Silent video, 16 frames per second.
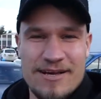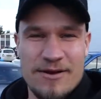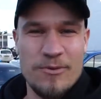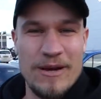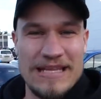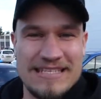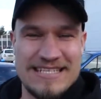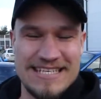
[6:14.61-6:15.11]

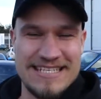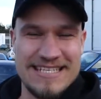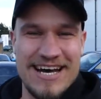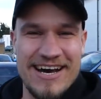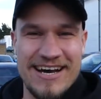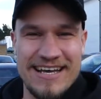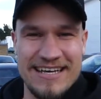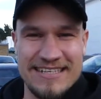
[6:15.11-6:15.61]
winter
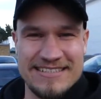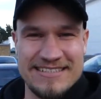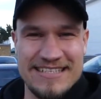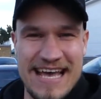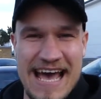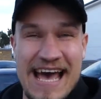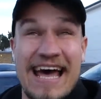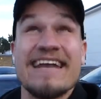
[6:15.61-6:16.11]
tyres,
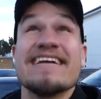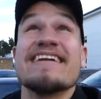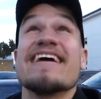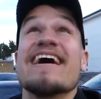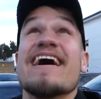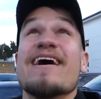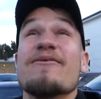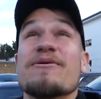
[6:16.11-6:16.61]
and
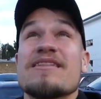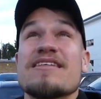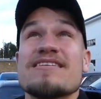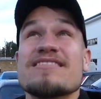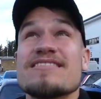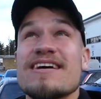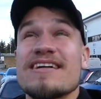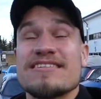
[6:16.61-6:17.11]
with the
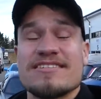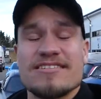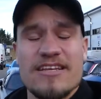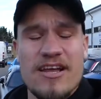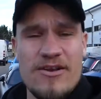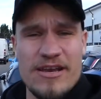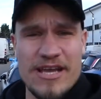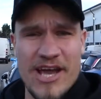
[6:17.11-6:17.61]
sun
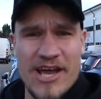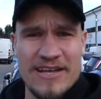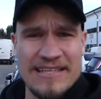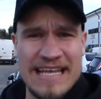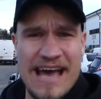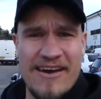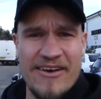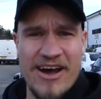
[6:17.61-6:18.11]
slowly going
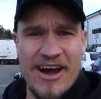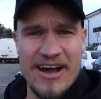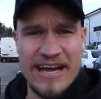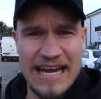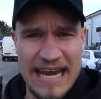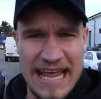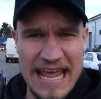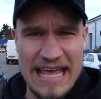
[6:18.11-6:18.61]
down, I'm
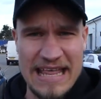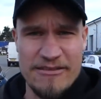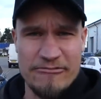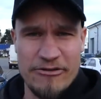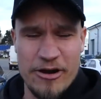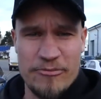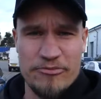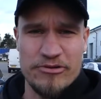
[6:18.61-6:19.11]
going to hit the
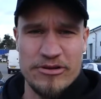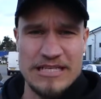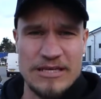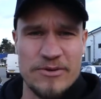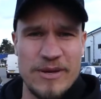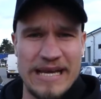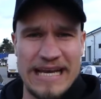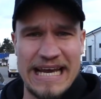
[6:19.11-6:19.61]
road pretty
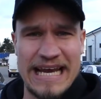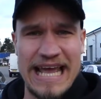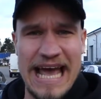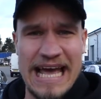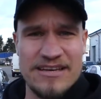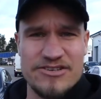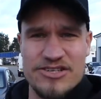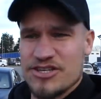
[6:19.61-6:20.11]
quickly
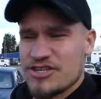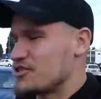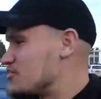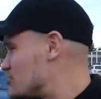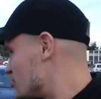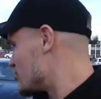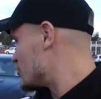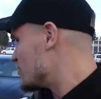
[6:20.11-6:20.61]
and
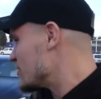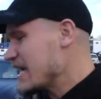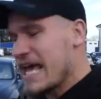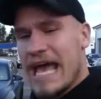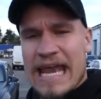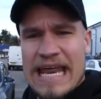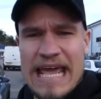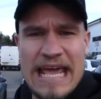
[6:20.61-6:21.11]
just do
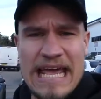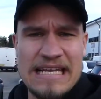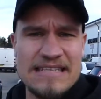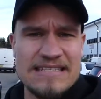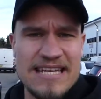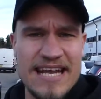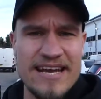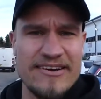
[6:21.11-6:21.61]
an
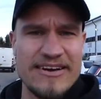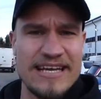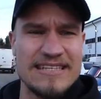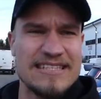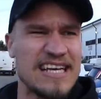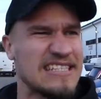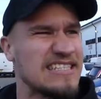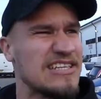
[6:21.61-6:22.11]
interior
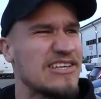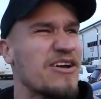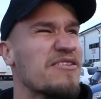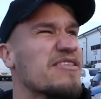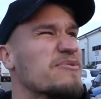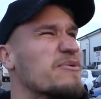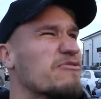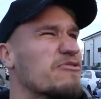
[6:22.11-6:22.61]
test. I don't
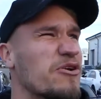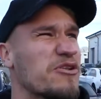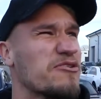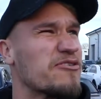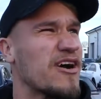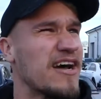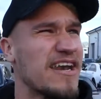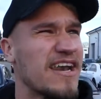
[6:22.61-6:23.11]
think we've got
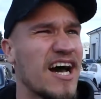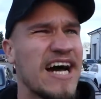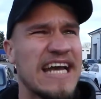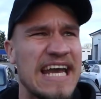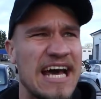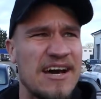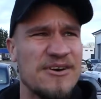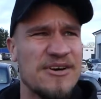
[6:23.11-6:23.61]
the right
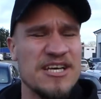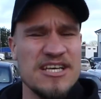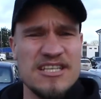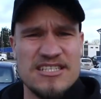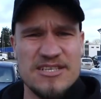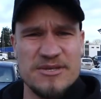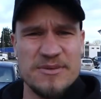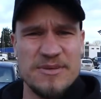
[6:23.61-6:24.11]
light now
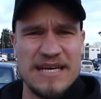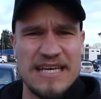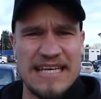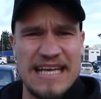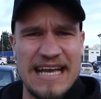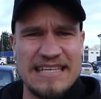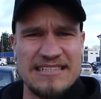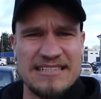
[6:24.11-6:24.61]
to
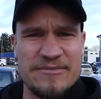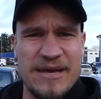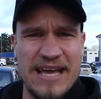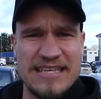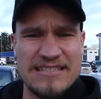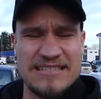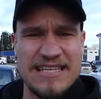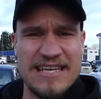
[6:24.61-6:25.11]
get some
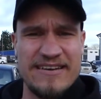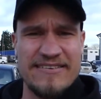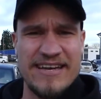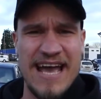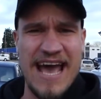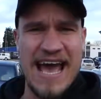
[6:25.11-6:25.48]
exterior